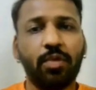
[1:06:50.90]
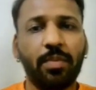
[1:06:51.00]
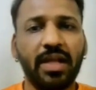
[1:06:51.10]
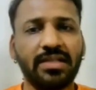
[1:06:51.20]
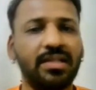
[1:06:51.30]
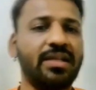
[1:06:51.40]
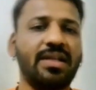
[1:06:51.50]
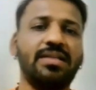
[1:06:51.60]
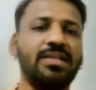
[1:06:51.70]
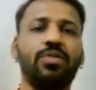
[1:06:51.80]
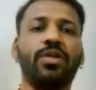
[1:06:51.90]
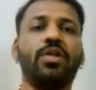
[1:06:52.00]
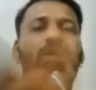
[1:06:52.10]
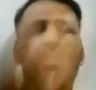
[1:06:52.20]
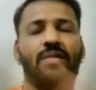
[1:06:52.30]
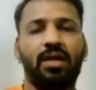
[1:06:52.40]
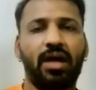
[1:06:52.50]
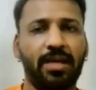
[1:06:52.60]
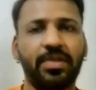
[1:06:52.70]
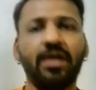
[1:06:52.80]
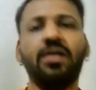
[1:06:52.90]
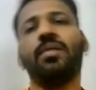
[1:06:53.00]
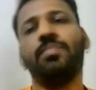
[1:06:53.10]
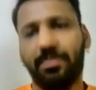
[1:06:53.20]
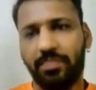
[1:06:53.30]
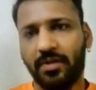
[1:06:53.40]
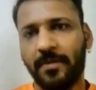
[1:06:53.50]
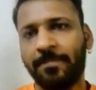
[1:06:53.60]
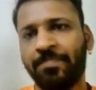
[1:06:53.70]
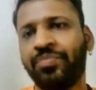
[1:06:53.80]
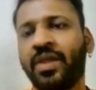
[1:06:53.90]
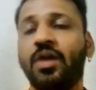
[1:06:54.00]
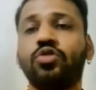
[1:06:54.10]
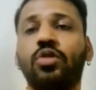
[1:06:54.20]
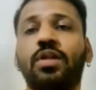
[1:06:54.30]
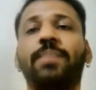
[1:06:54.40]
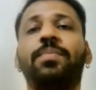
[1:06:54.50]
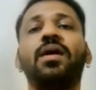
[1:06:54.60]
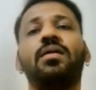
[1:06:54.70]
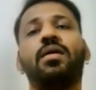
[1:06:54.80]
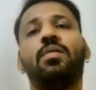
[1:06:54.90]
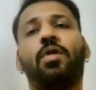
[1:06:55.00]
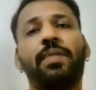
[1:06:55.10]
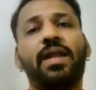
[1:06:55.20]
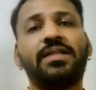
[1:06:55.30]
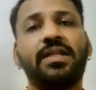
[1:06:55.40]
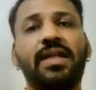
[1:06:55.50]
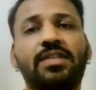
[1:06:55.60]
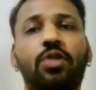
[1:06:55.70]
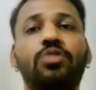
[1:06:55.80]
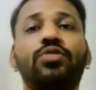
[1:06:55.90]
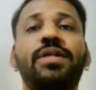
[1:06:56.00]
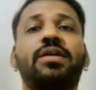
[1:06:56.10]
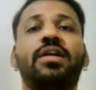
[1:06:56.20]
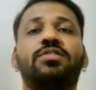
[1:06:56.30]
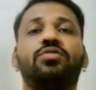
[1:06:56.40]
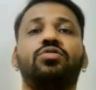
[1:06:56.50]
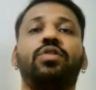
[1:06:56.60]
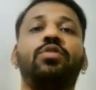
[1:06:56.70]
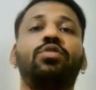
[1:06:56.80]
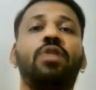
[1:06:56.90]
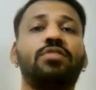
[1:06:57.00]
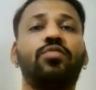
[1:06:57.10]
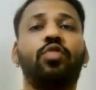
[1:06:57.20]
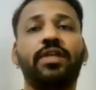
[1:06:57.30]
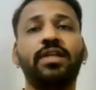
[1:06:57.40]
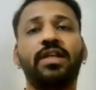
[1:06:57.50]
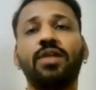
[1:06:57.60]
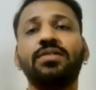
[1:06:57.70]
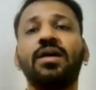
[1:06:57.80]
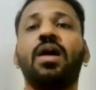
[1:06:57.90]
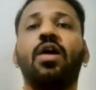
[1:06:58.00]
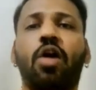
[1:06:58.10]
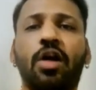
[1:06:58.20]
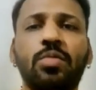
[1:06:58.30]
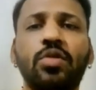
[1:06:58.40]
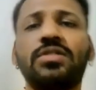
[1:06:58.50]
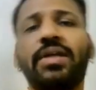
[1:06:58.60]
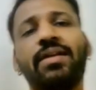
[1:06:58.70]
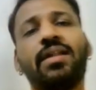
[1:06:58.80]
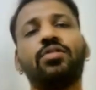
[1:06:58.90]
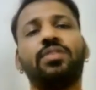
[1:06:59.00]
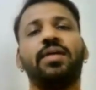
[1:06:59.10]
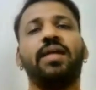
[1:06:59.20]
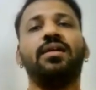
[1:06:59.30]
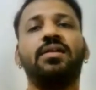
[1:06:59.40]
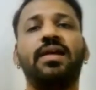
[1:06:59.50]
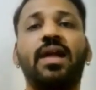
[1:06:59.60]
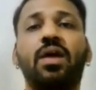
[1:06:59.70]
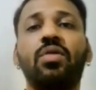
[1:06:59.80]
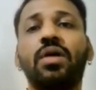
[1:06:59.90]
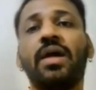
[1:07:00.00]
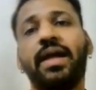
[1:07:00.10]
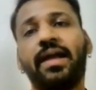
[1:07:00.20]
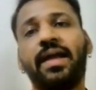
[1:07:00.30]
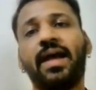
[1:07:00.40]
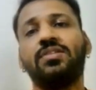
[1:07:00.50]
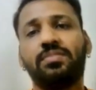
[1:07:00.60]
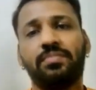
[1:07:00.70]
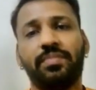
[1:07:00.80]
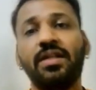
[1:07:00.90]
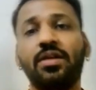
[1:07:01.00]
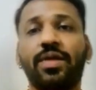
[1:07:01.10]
population increases, it will not harm the people. So leopard population has also increased. So in 2014 it was almost 7,900. Now it has been